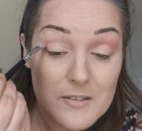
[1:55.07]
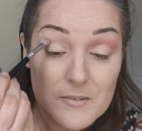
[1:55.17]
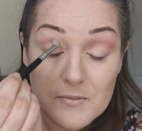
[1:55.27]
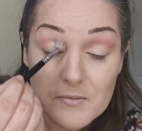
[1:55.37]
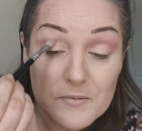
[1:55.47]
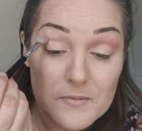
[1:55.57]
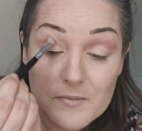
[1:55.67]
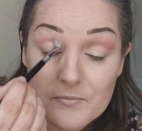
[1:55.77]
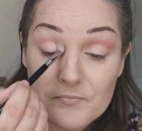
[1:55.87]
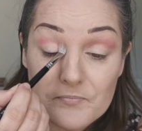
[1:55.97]

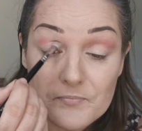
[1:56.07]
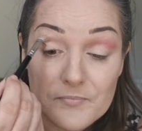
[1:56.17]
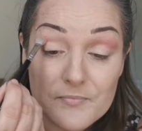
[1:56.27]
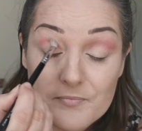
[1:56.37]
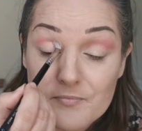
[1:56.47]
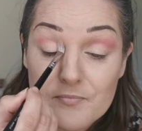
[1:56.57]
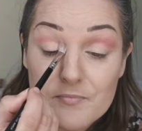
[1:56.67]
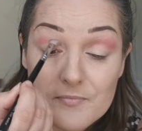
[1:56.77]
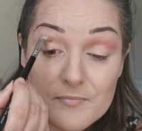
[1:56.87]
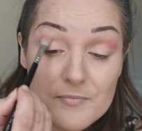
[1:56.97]

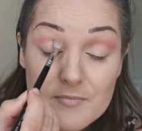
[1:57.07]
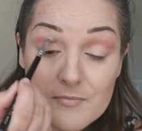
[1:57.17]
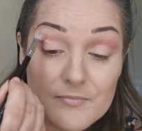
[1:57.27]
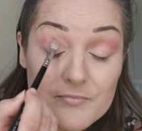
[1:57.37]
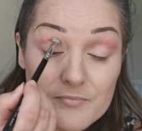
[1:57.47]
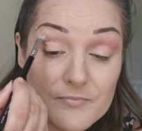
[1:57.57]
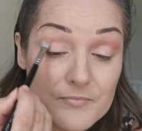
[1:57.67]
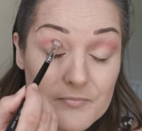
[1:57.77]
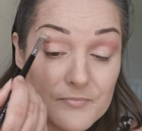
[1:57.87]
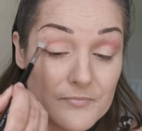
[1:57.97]

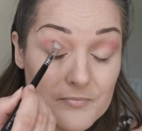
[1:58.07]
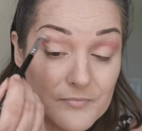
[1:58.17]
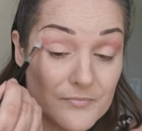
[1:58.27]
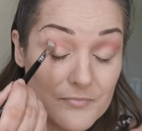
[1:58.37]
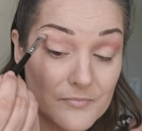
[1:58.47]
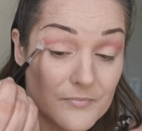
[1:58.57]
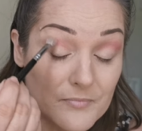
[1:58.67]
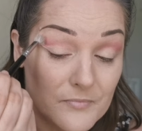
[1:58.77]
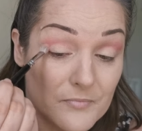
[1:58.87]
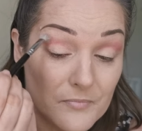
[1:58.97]

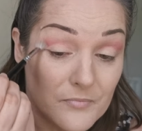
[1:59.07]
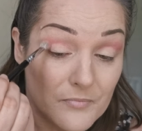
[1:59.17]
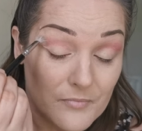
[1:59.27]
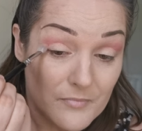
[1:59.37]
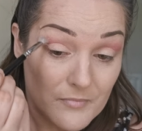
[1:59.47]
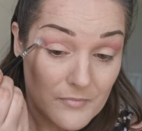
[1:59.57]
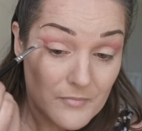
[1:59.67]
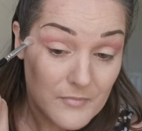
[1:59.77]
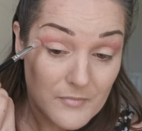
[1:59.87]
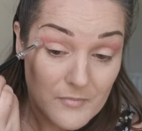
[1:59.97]

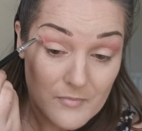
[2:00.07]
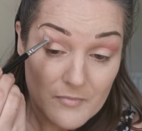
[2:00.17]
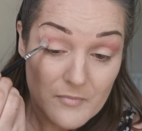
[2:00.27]
(silence)